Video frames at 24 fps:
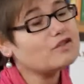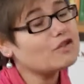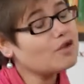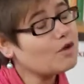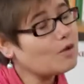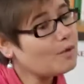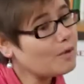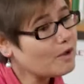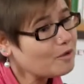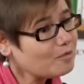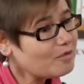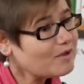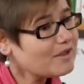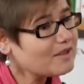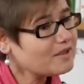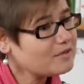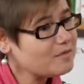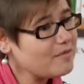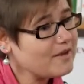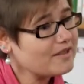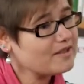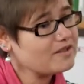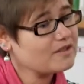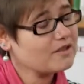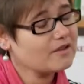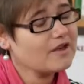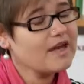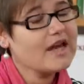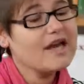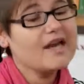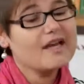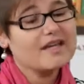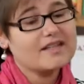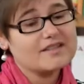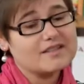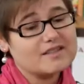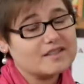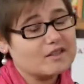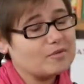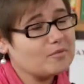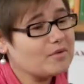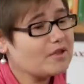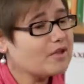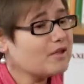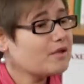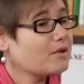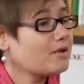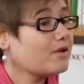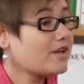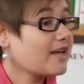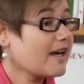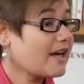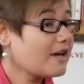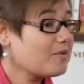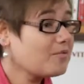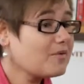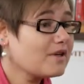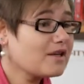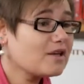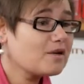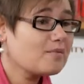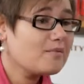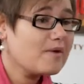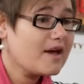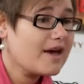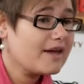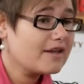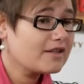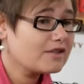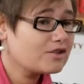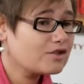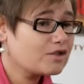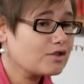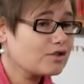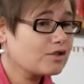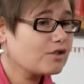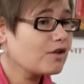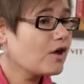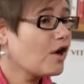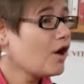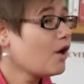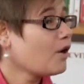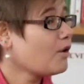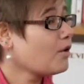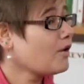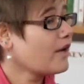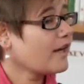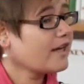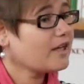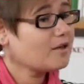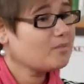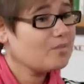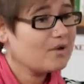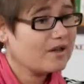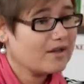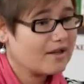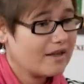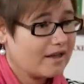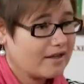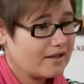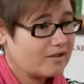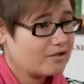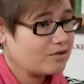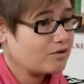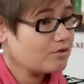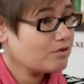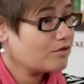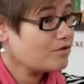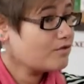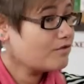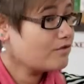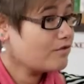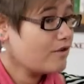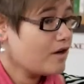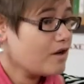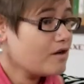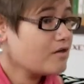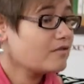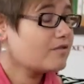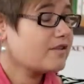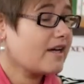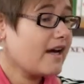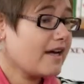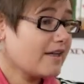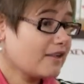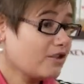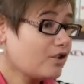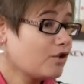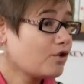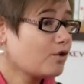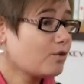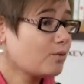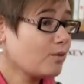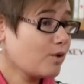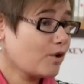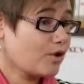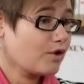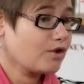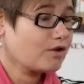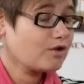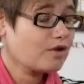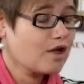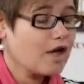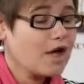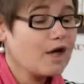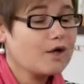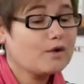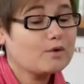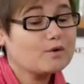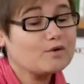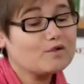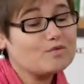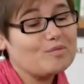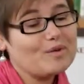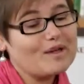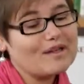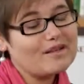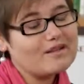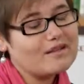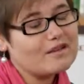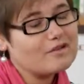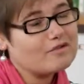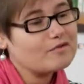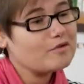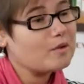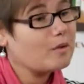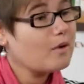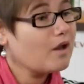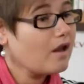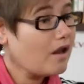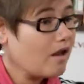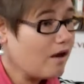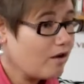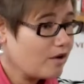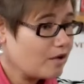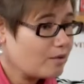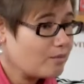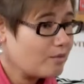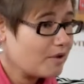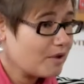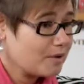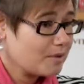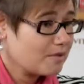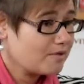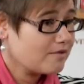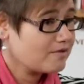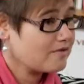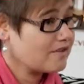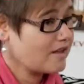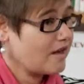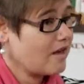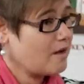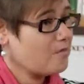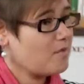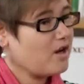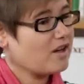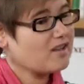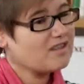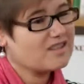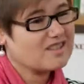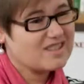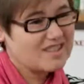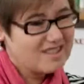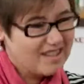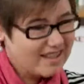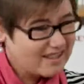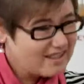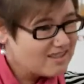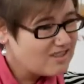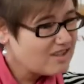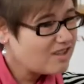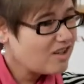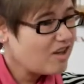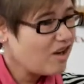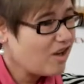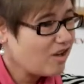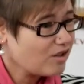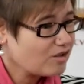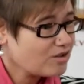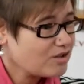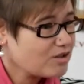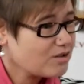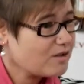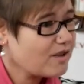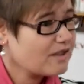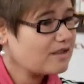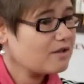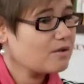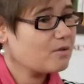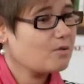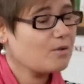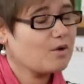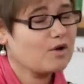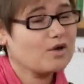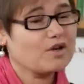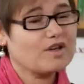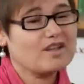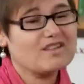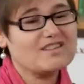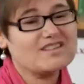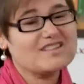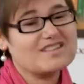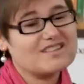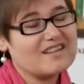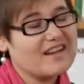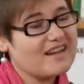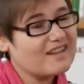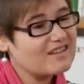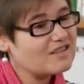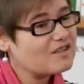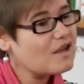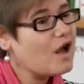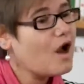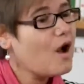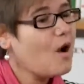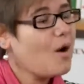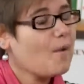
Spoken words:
So a workplace mentor is somebody who can be a manager or anybody else who's involved at your work, who's been there for a longer period of time, understands the culture at the work, understands